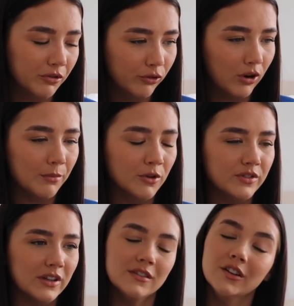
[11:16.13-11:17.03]
before I
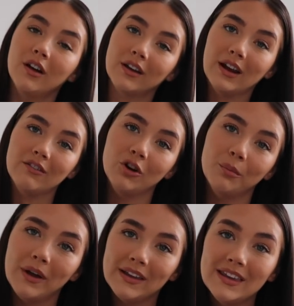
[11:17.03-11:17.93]
moved in so that I could have it
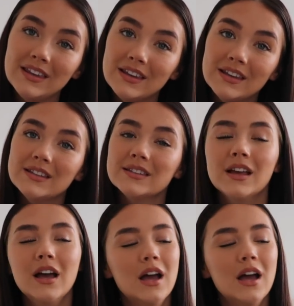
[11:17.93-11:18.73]
on my keys.